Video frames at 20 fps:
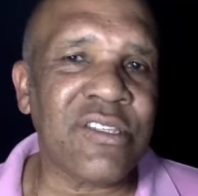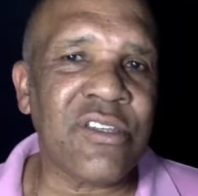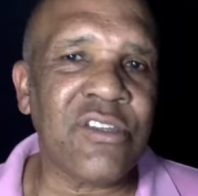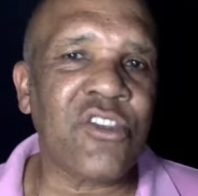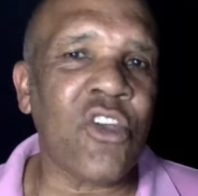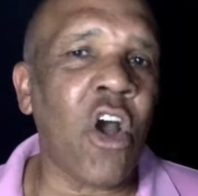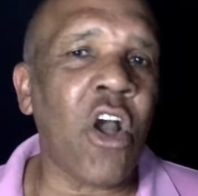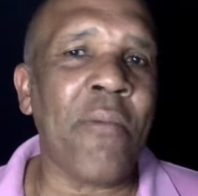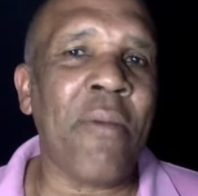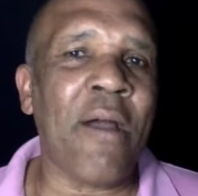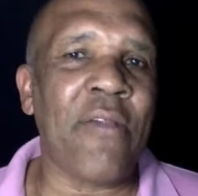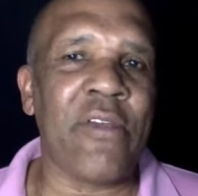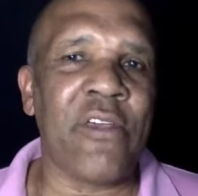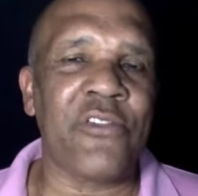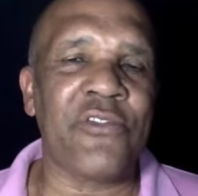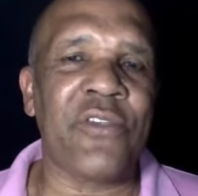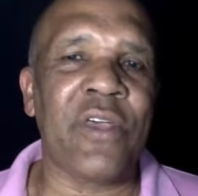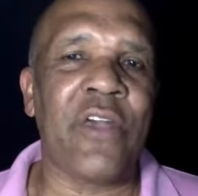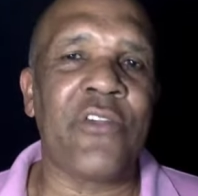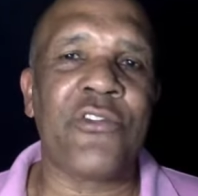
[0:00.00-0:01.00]
talk about
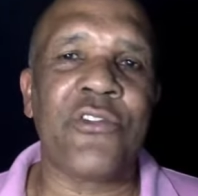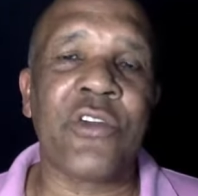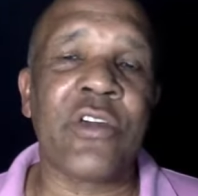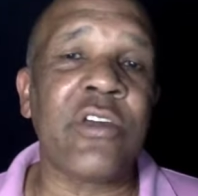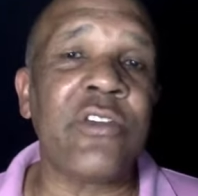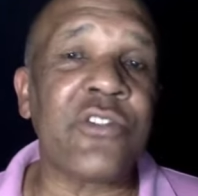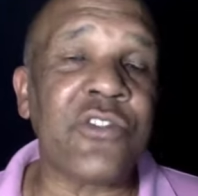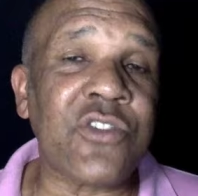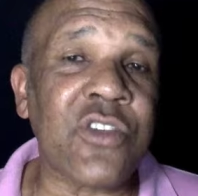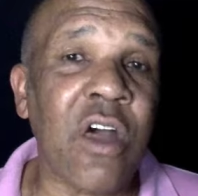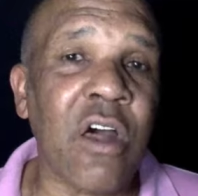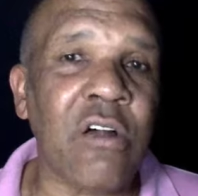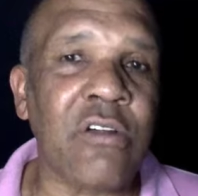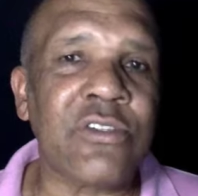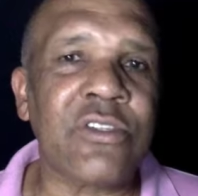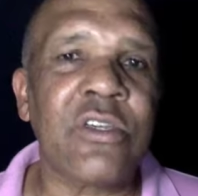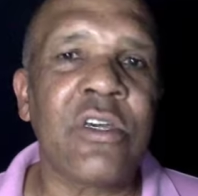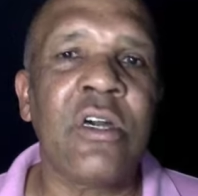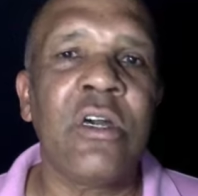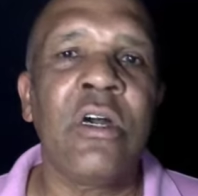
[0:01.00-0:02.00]
these things, to
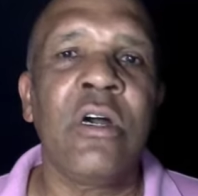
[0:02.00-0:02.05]
consult,